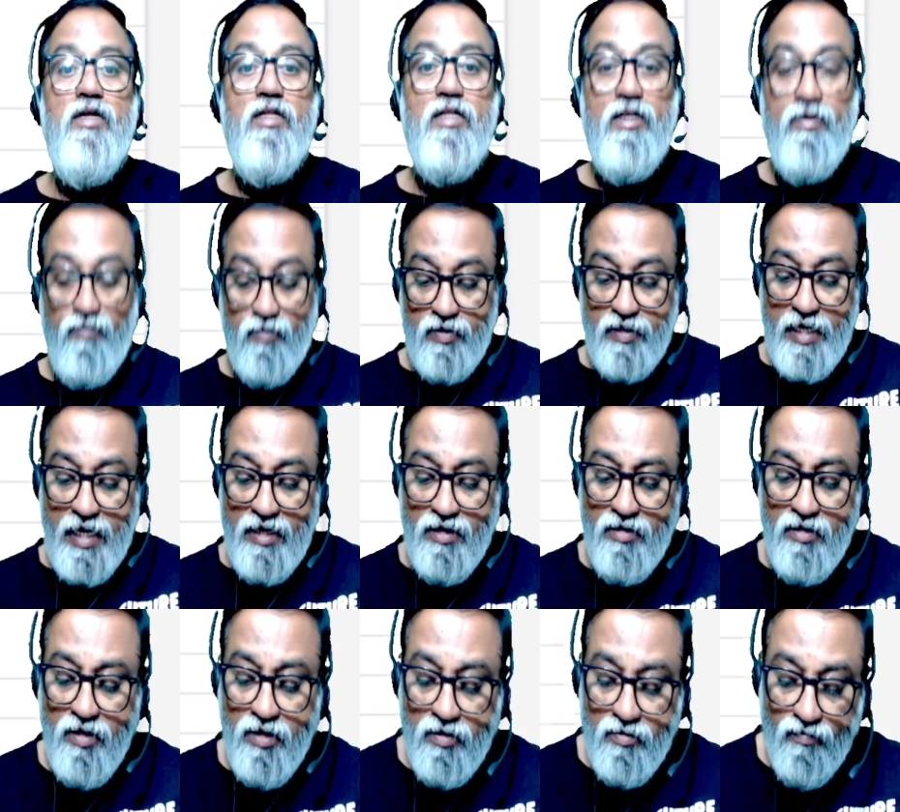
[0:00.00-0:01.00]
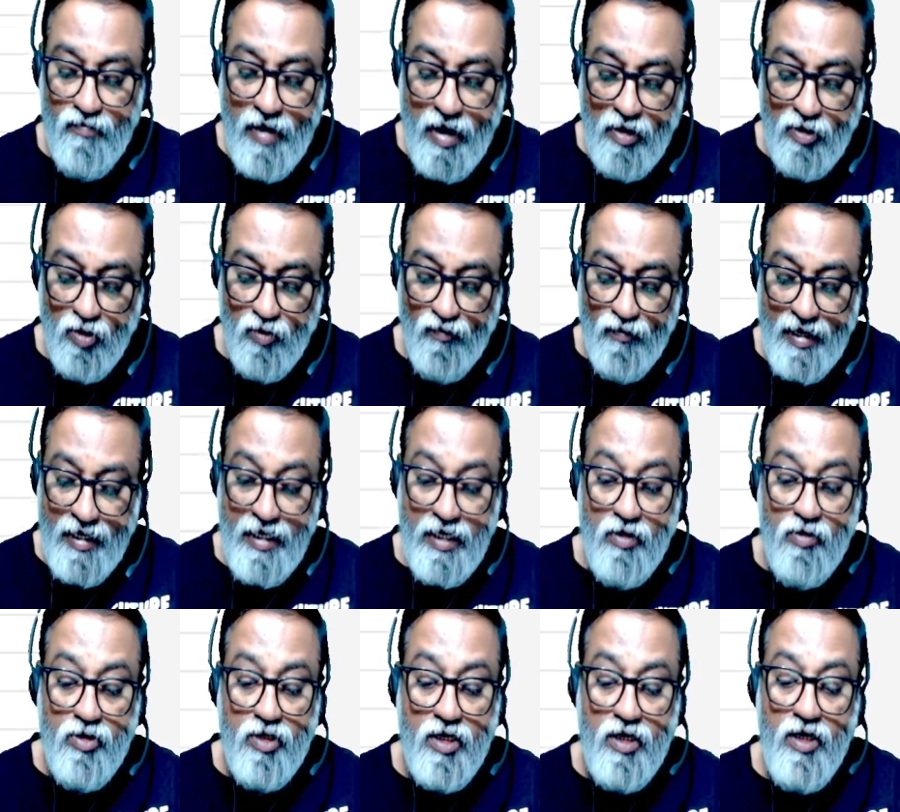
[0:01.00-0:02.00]
Therefore, then we have to find
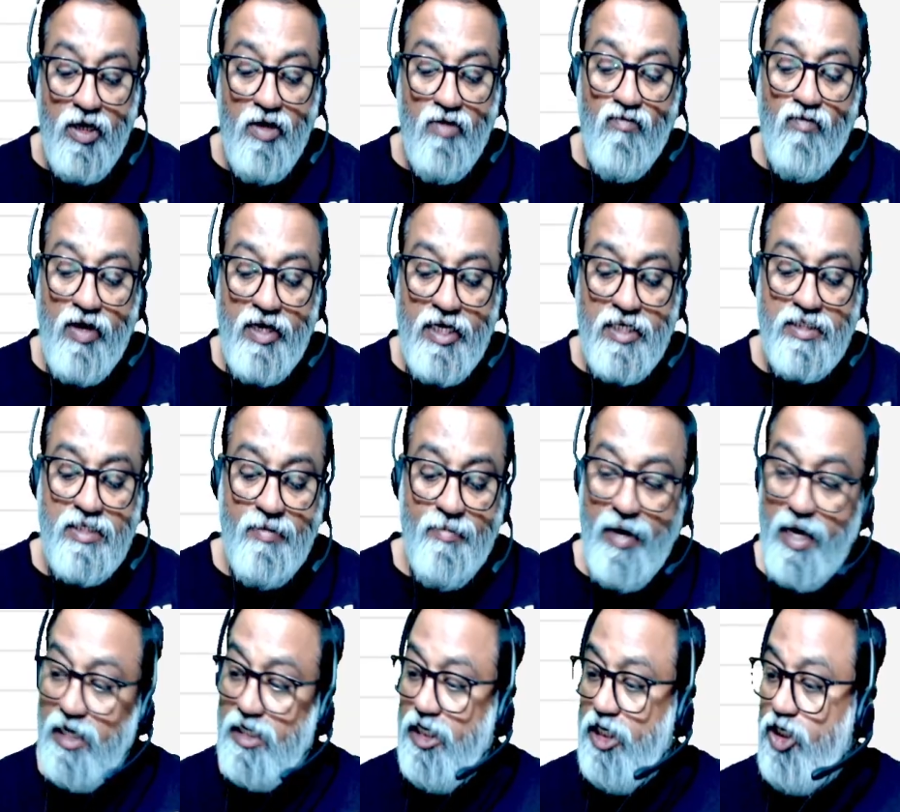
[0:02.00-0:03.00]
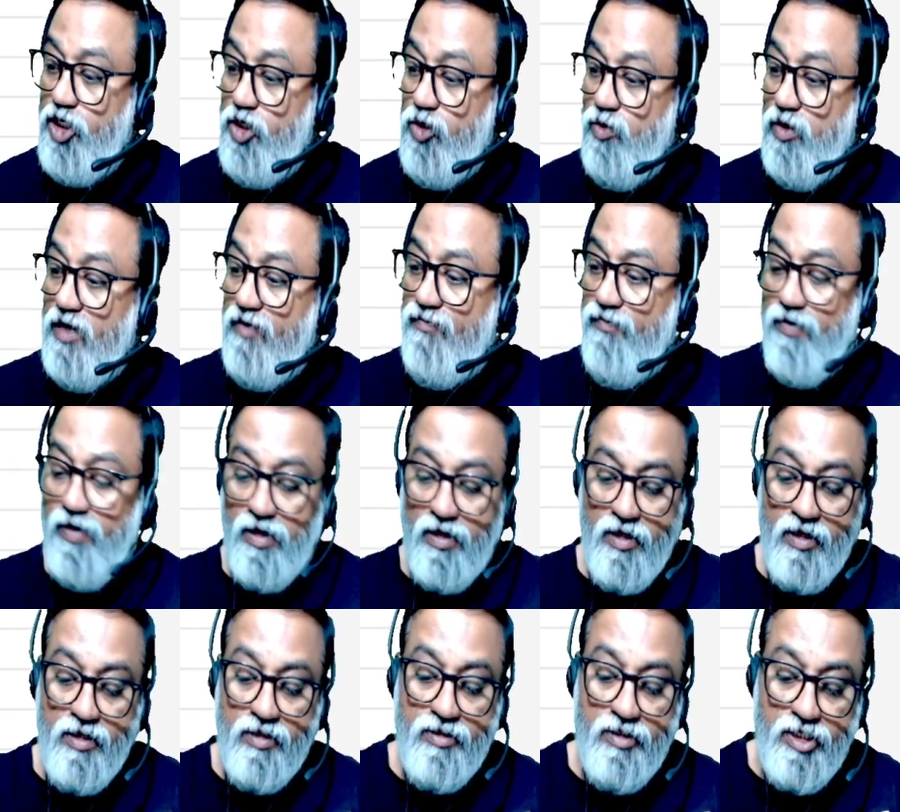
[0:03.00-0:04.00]
out what is the magnitude of
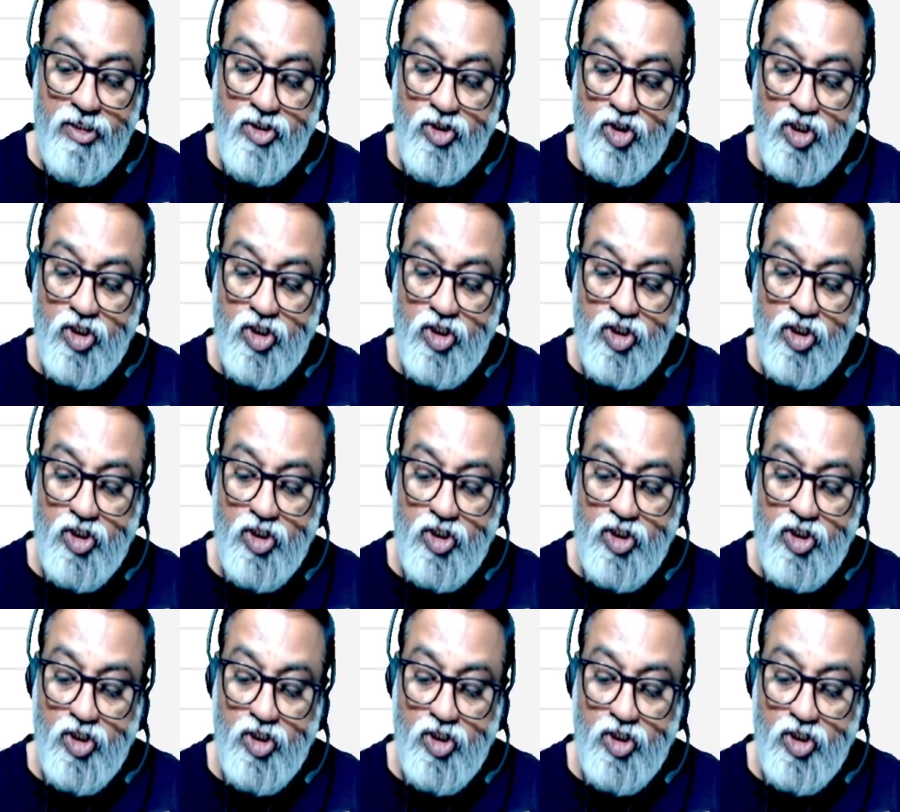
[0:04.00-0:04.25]
this